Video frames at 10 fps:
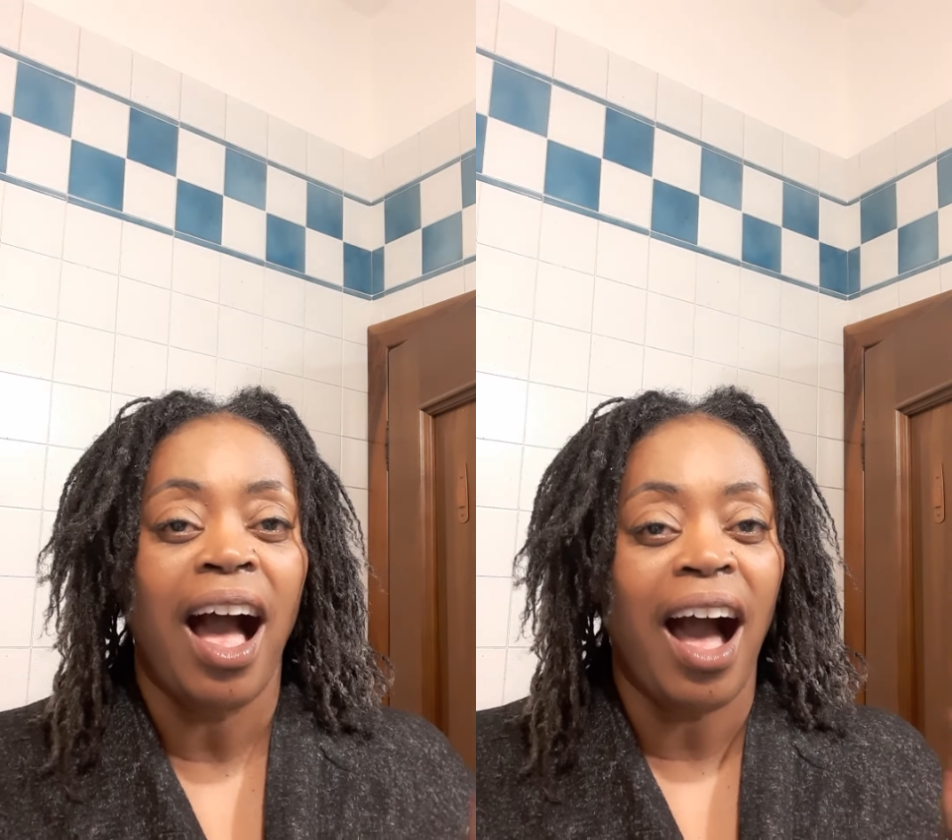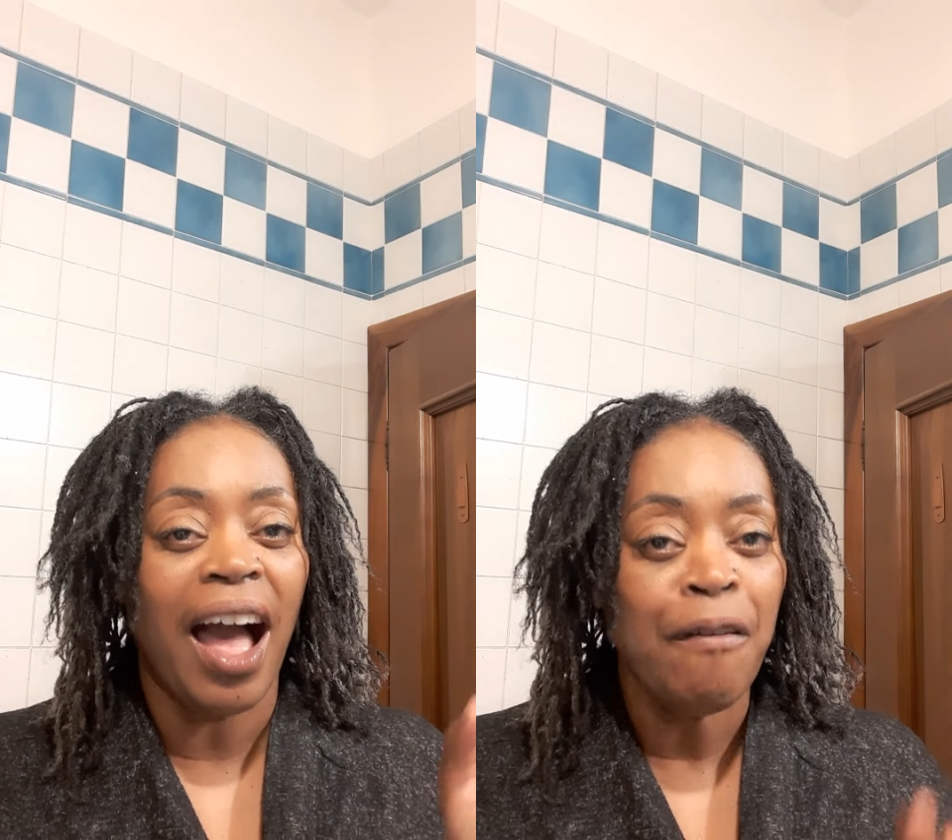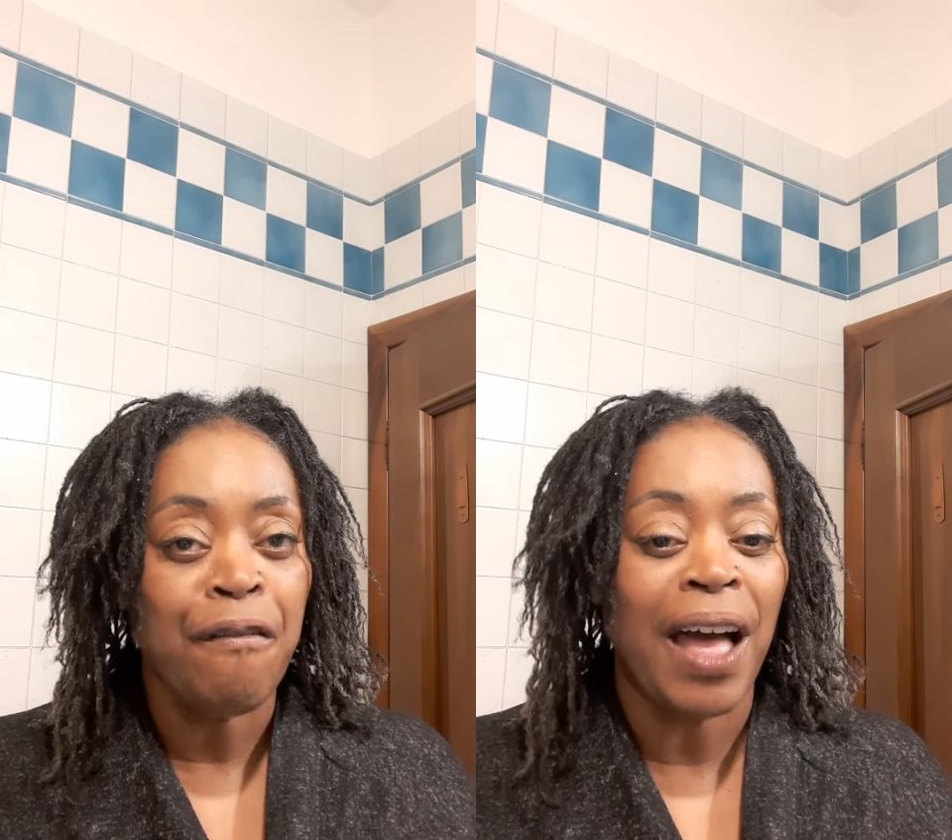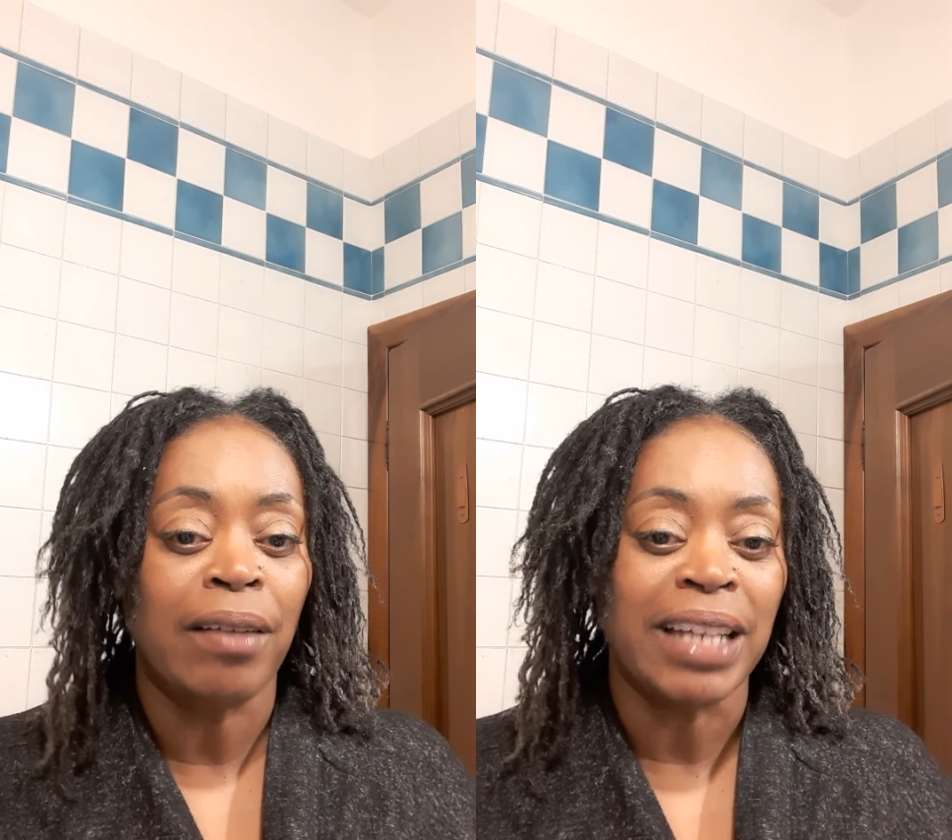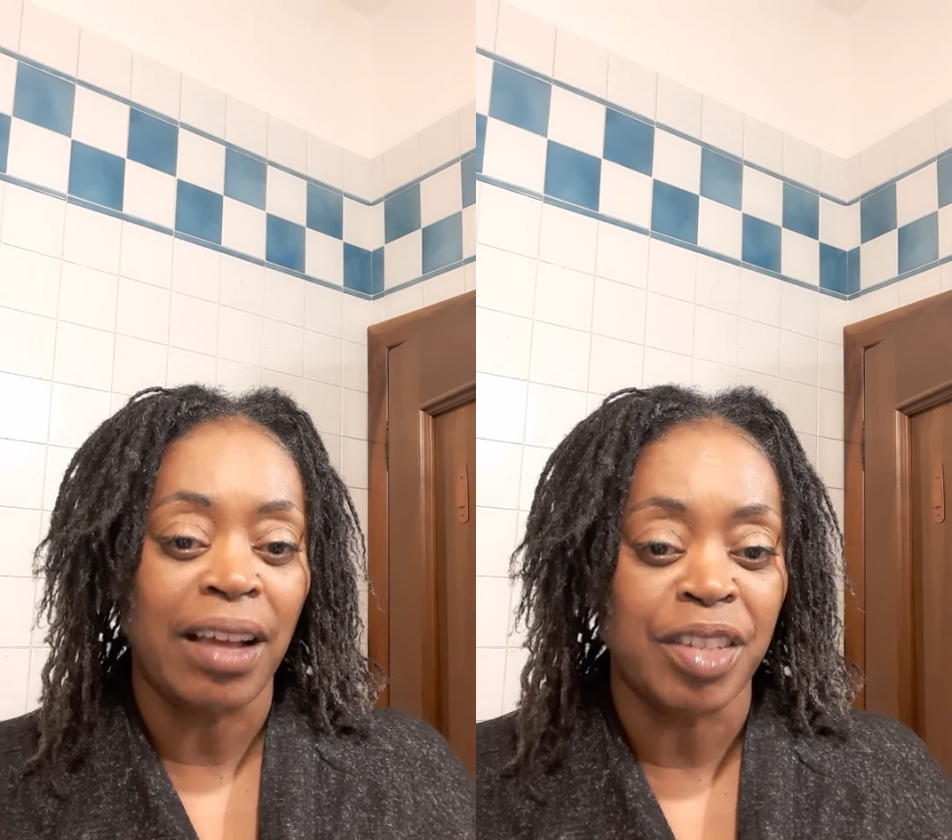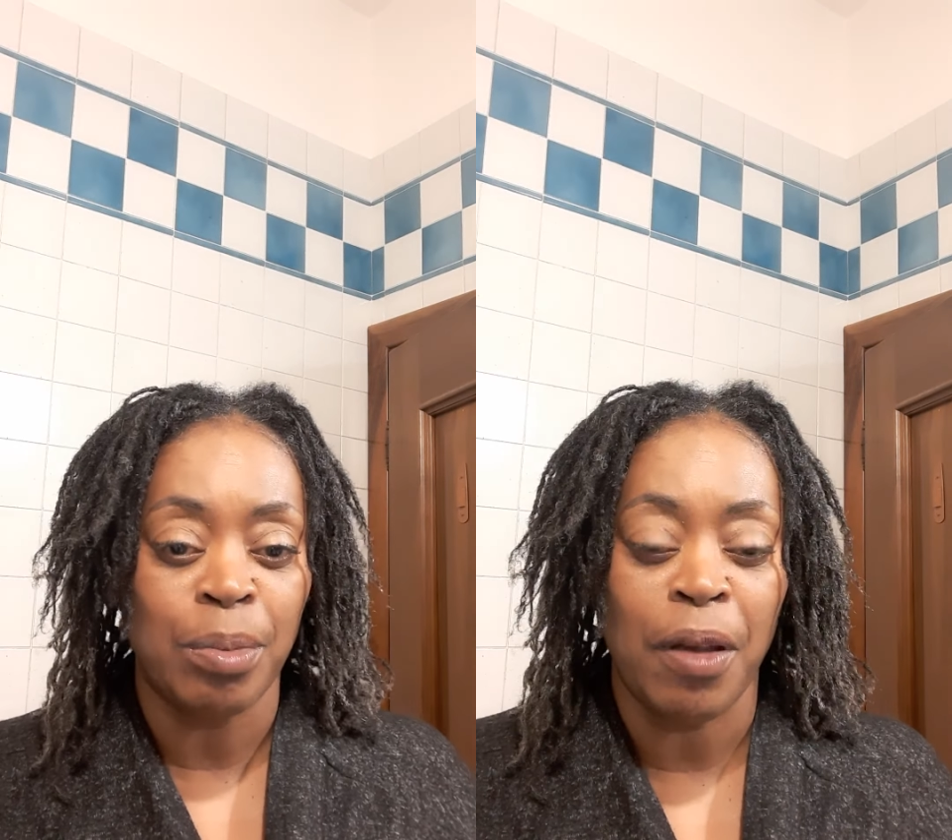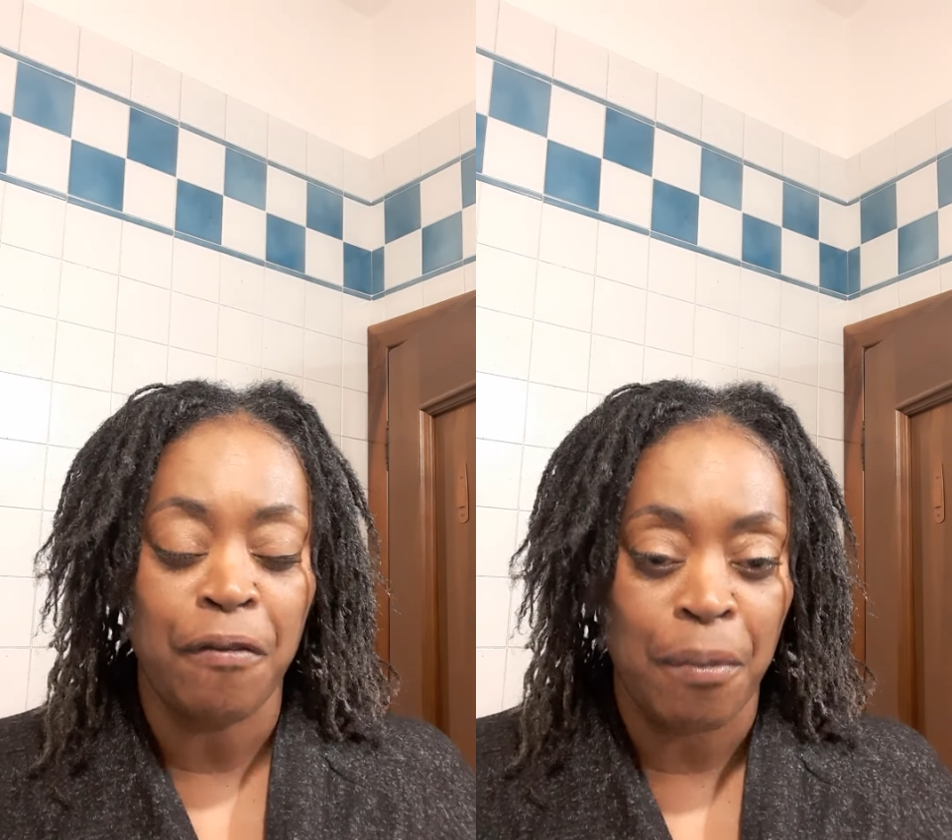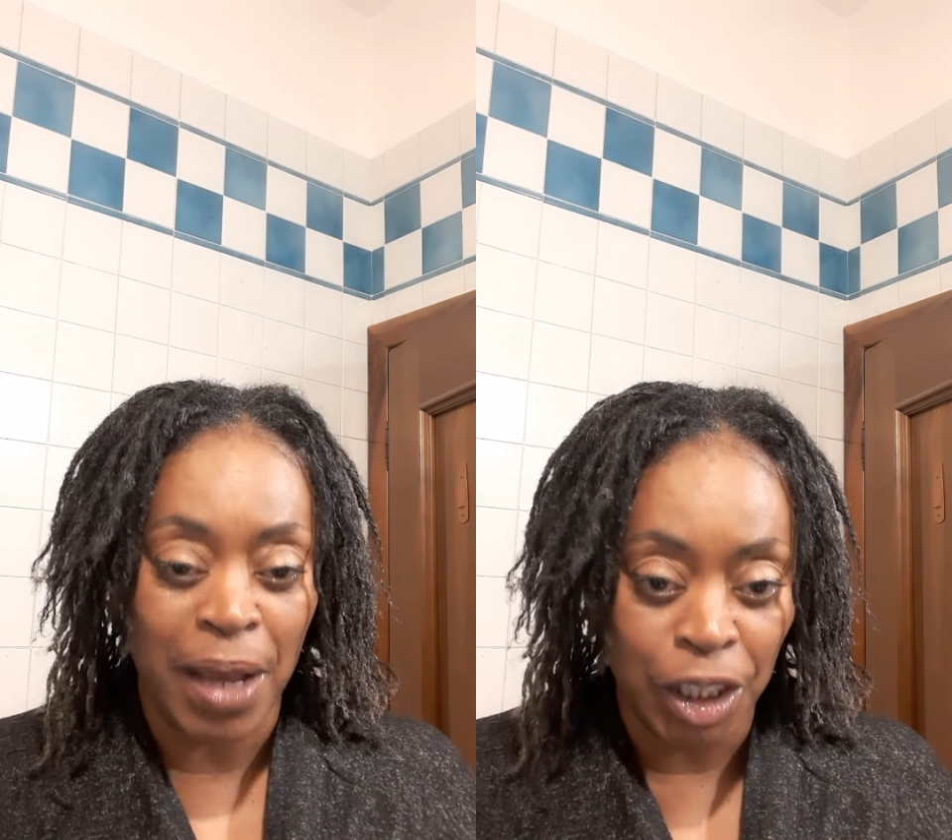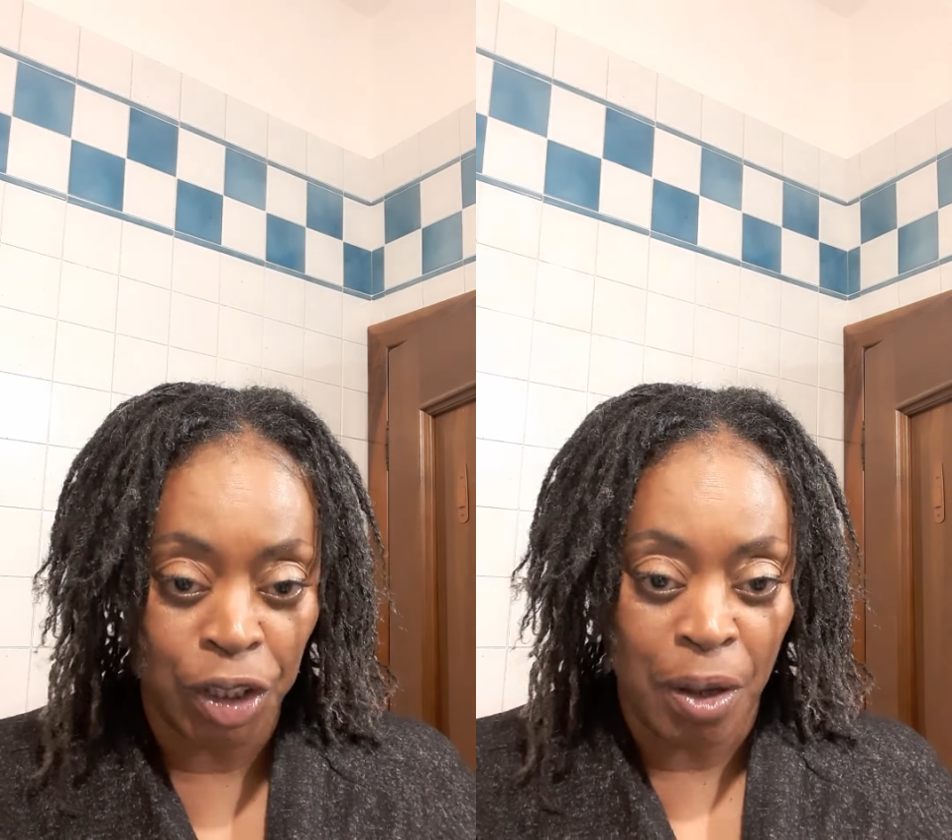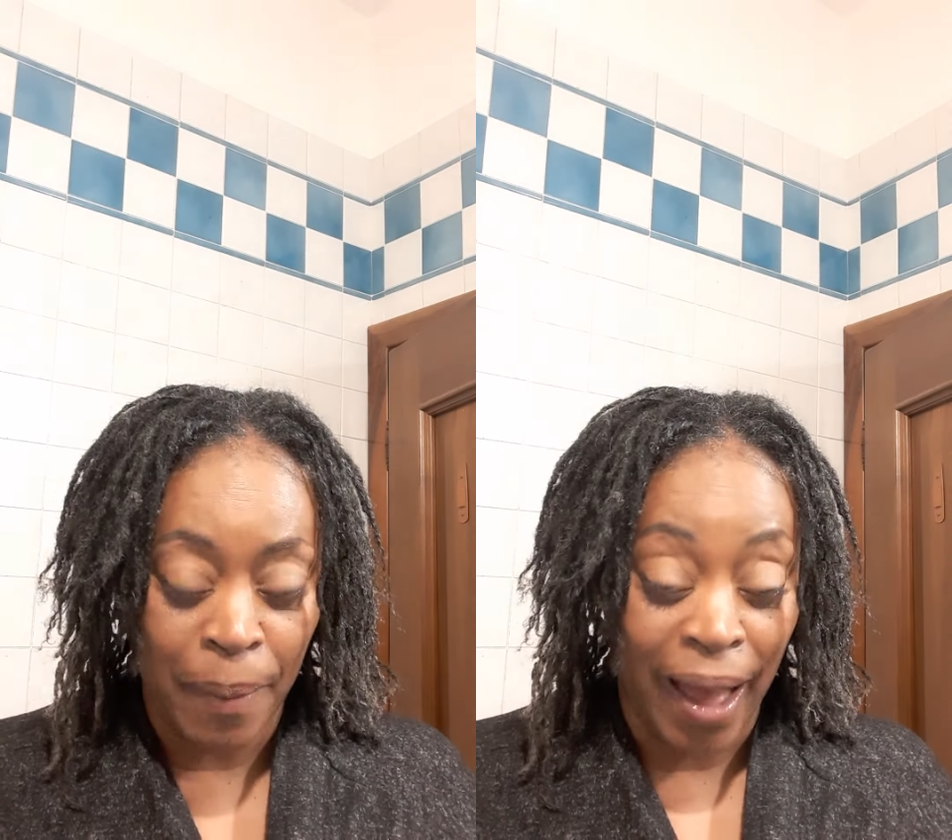I found out some
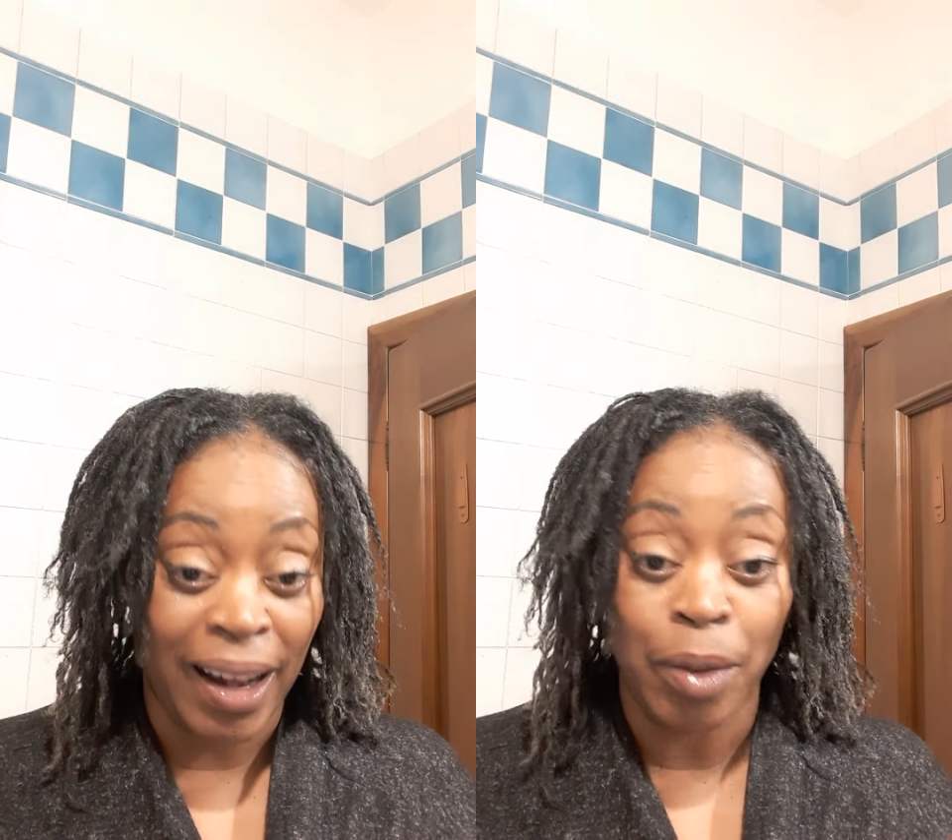information about.